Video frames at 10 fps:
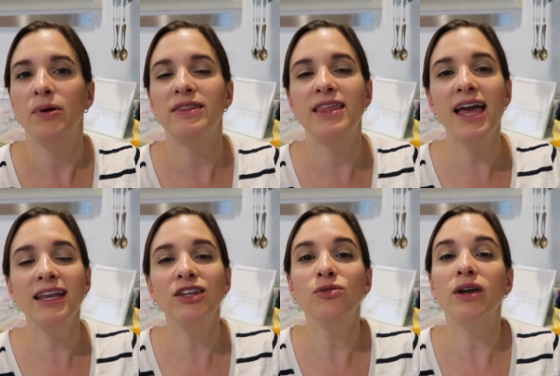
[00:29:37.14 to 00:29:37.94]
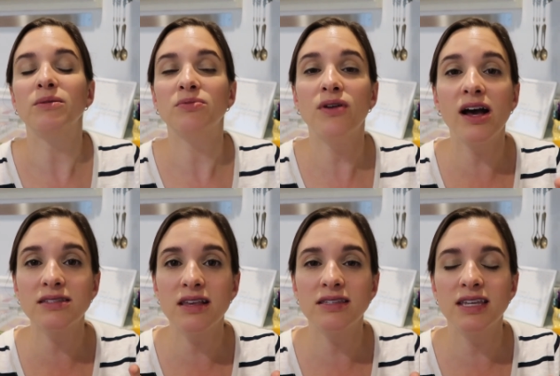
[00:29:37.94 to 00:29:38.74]
But then you can
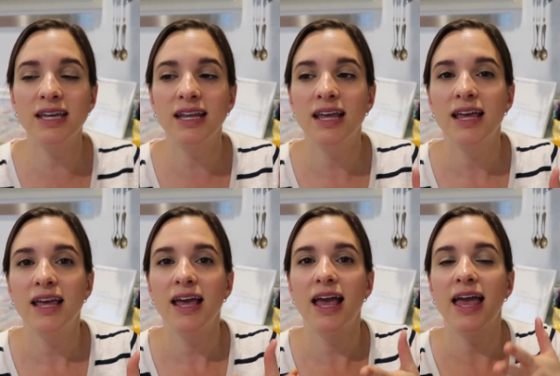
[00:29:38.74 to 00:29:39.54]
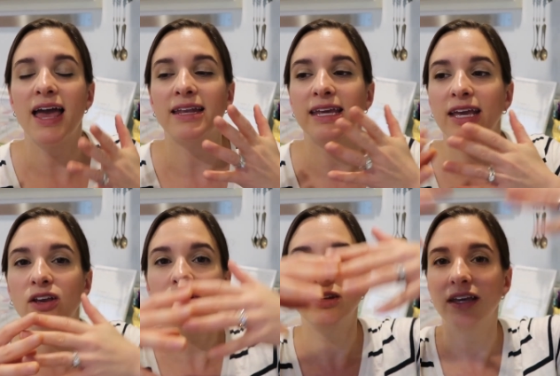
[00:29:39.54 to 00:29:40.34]
process it, and
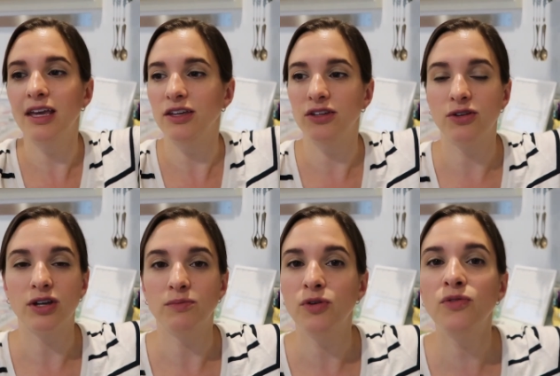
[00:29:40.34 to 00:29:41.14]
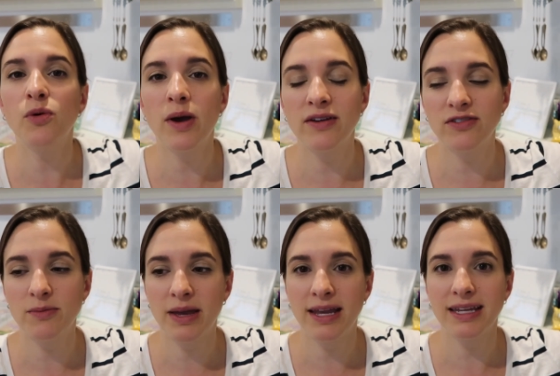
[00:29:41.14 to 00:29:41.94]
it and you can move away
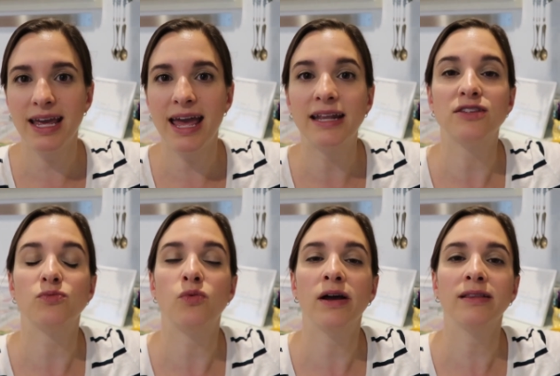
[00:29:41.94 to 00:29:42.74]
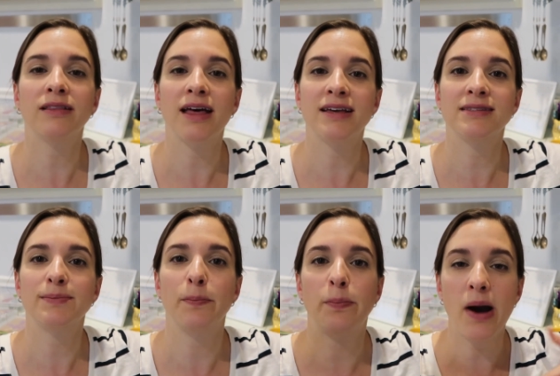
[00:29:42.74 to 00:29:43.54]
from it, and it's one less
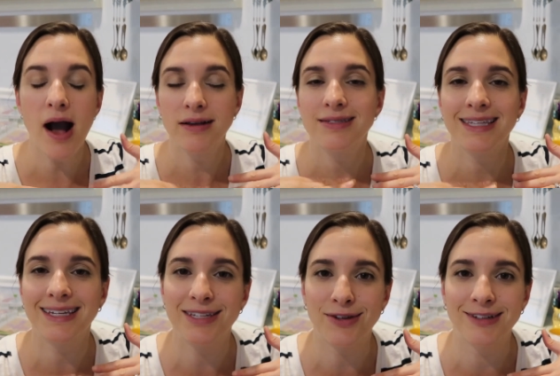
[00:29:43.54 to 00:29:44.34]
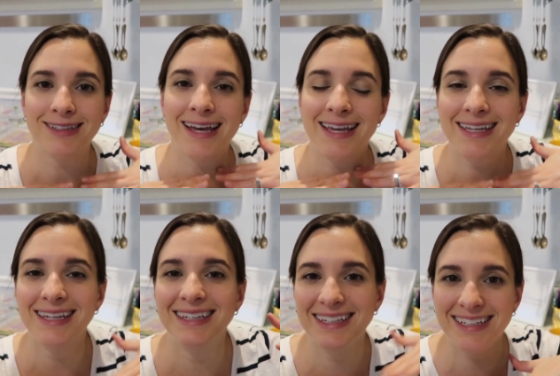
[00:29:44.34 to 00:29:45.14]
box in your,
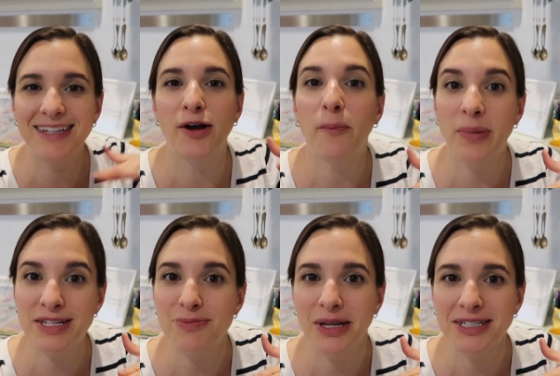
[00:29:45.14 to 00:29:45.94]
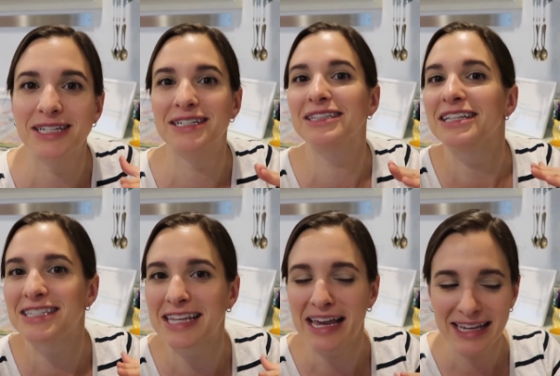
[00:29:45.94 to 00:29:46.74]
like, you know, basement,
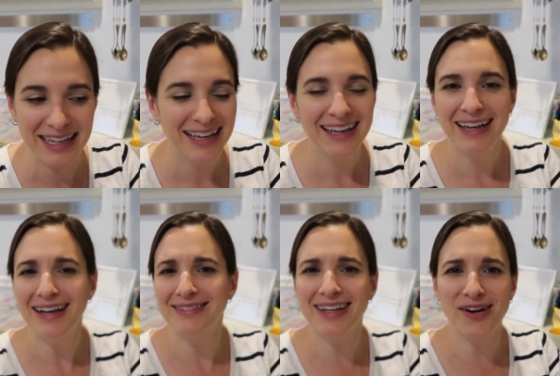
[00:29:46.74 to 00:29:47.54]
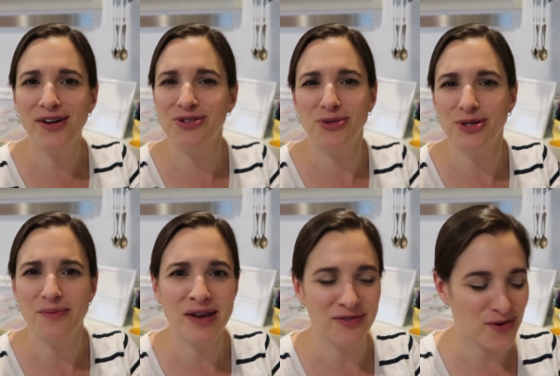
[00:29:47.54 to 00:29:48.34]
let's say. Getting all sorts
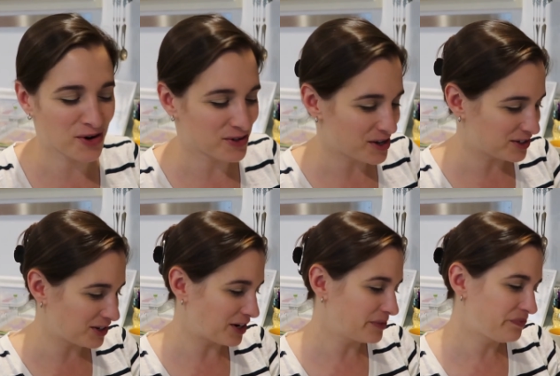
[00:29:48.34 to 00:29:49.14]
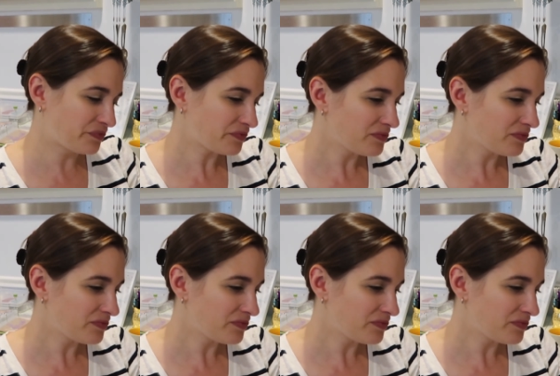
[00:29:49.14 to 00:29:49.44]
of metaphorical on you here.